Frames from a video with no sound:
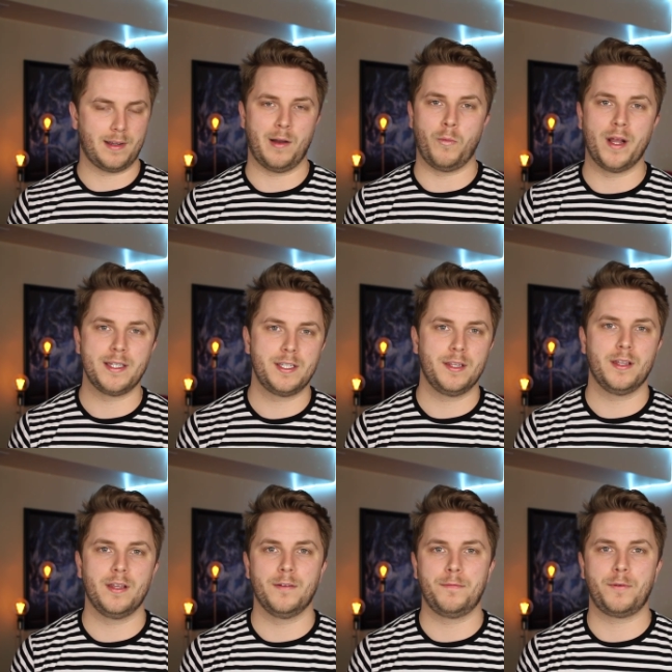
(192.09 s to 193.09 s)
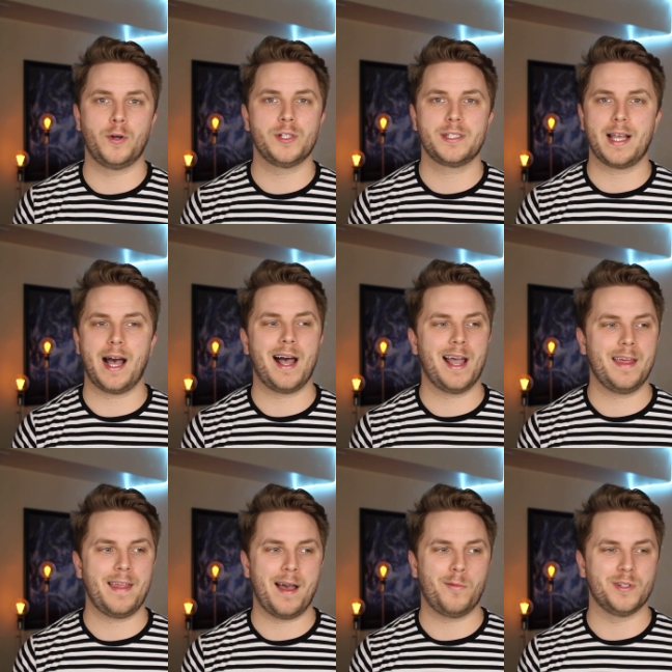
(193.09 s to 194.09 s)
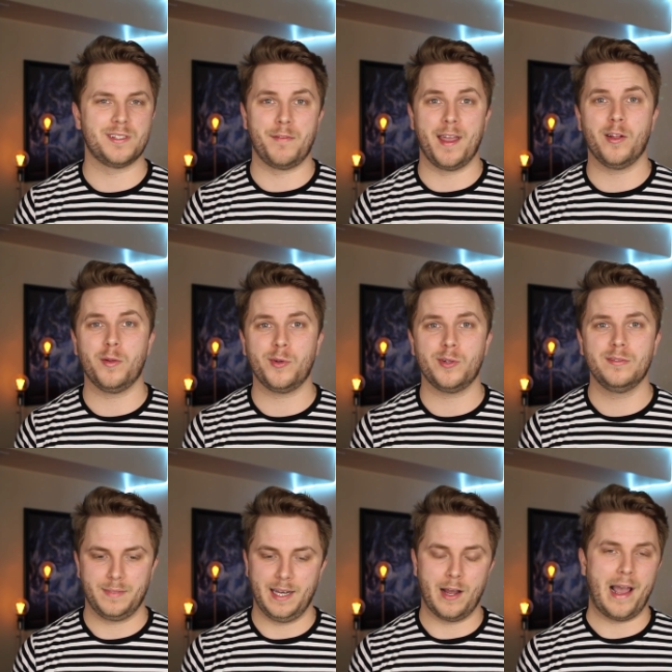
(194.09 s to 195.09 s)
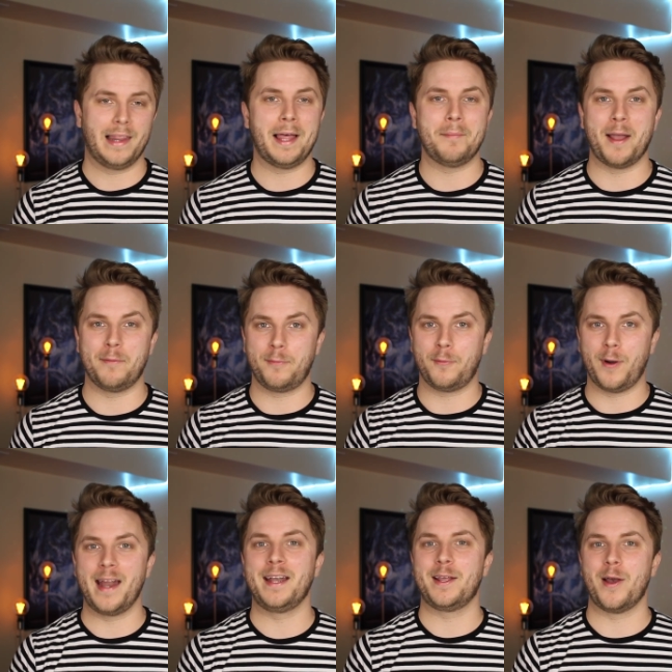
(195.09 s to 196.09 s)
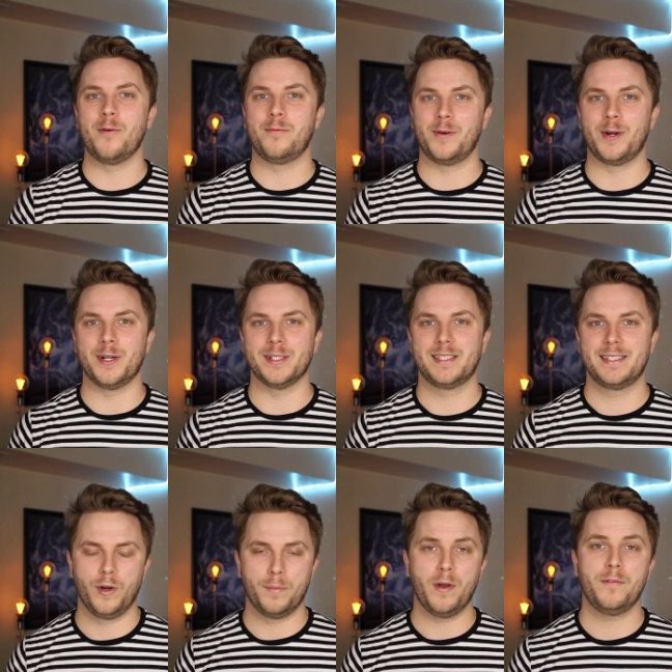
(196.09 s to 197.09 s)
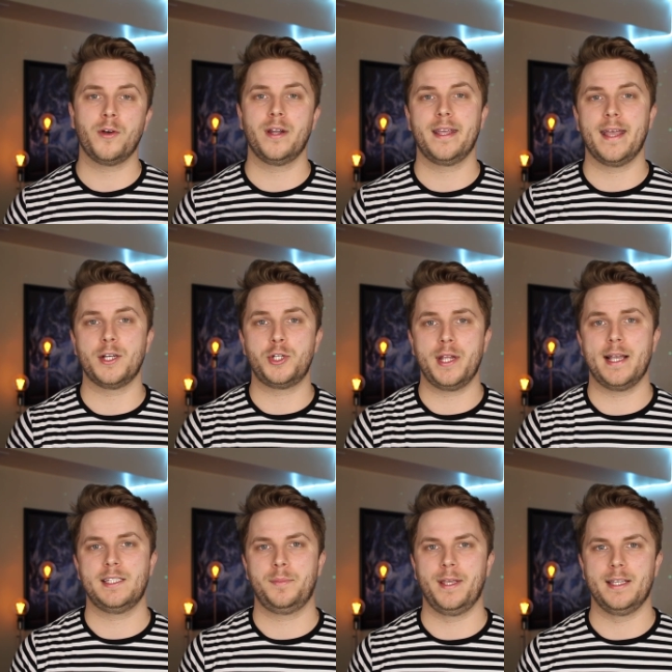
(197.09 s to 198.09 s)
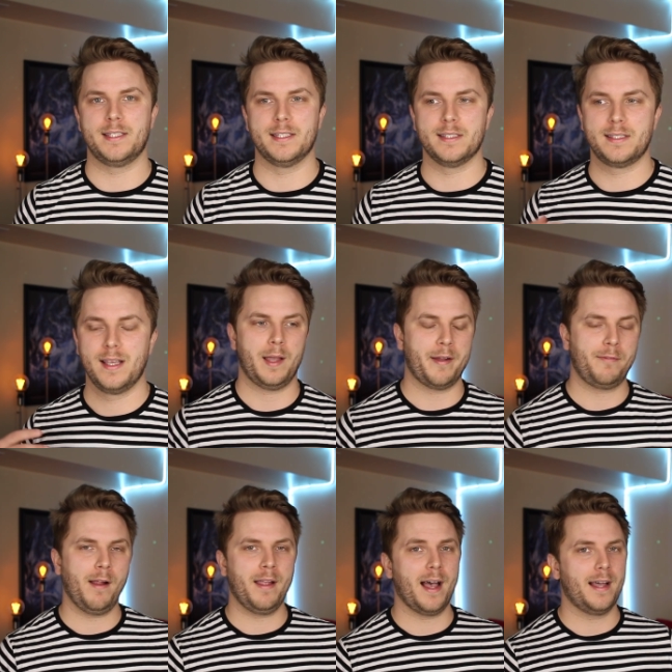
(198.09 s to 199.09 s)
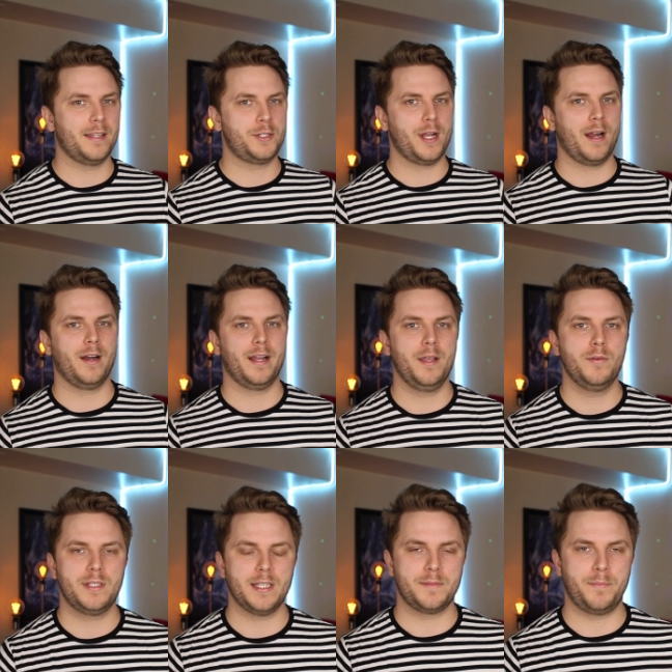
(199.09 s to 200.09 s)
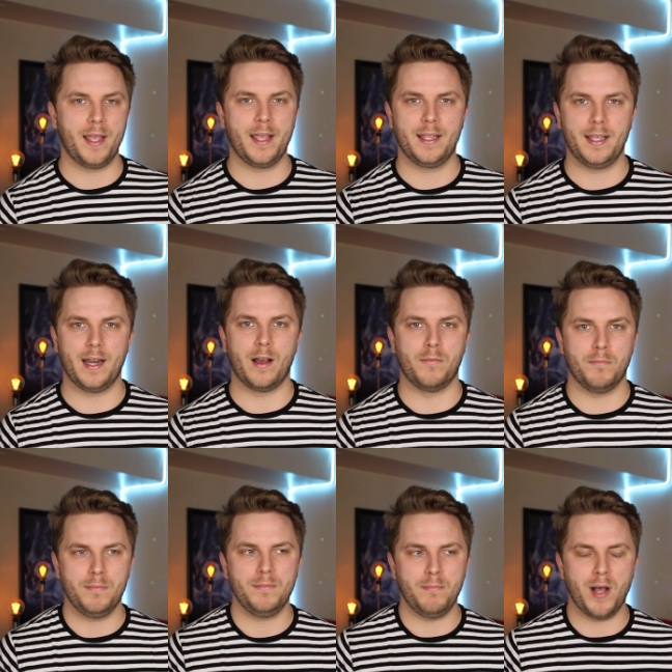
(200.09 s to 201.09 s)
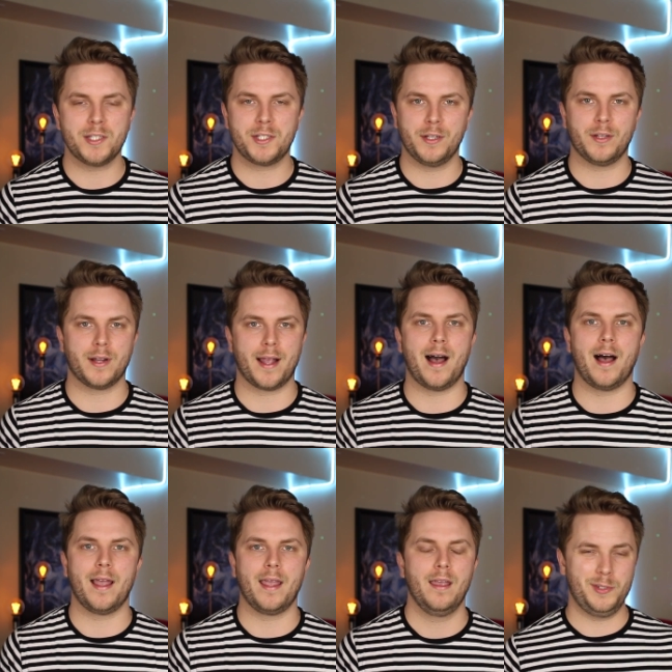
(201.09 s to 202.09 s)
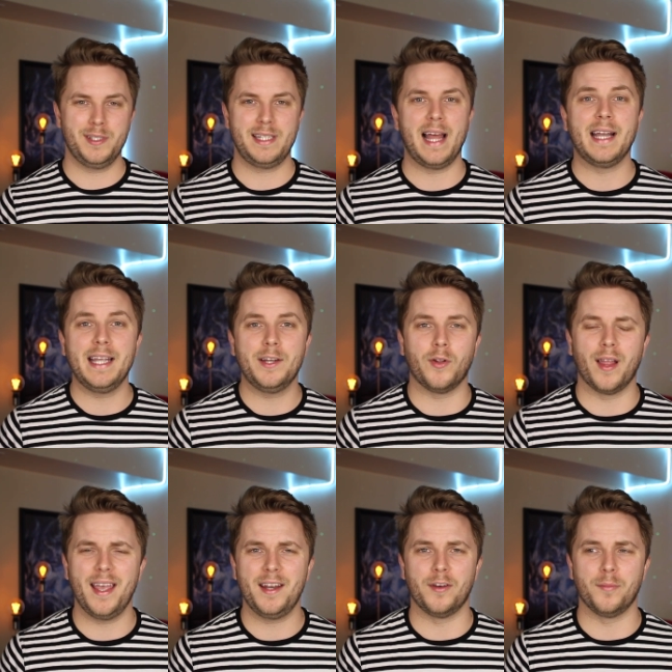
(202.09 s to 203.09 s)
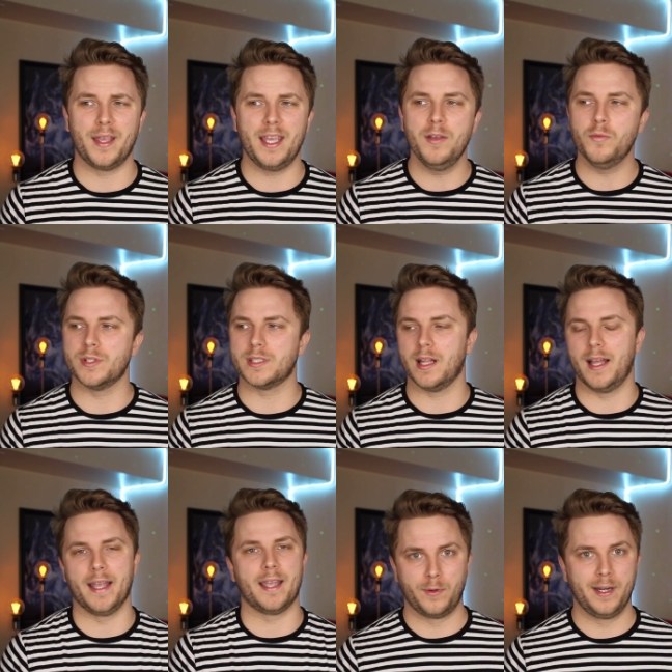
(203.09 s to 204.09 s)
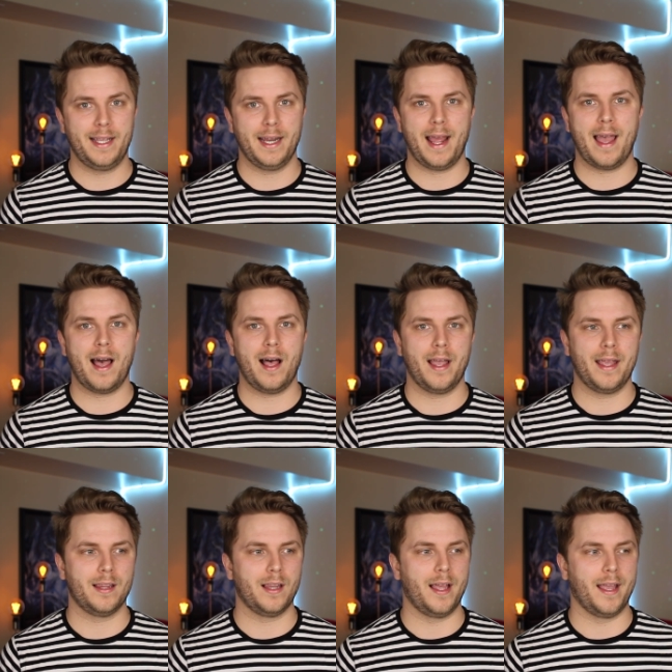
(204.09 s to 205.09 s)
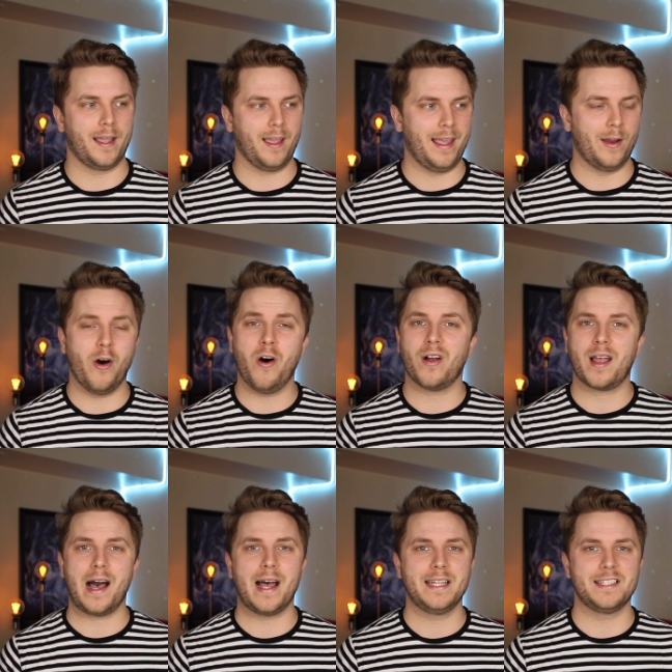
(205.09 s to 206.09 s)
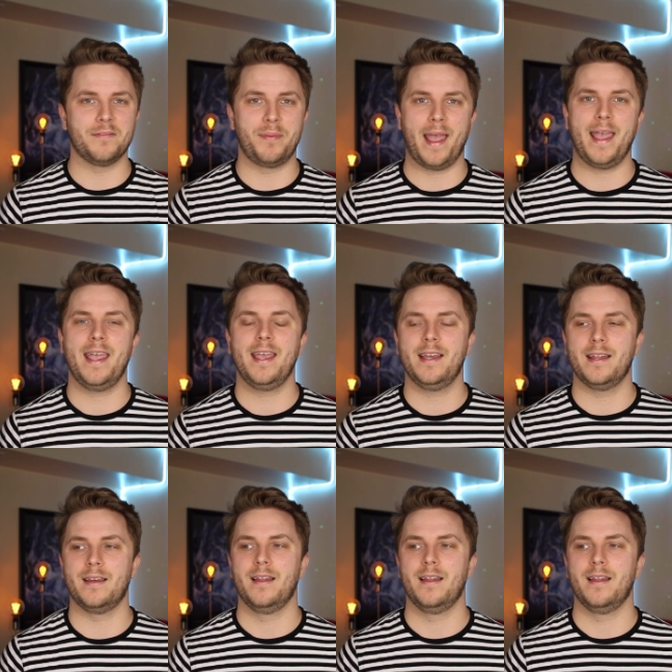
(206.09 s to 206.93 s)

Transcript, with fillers: I went to the first guy that was available. You know, I let my friend go first. We were both gonna get chest pieces. Now my friend got in the chair and he was this big, you know, muscular guy. As soon as that needle hit him, he was like freaking out and like in all kinds of pain,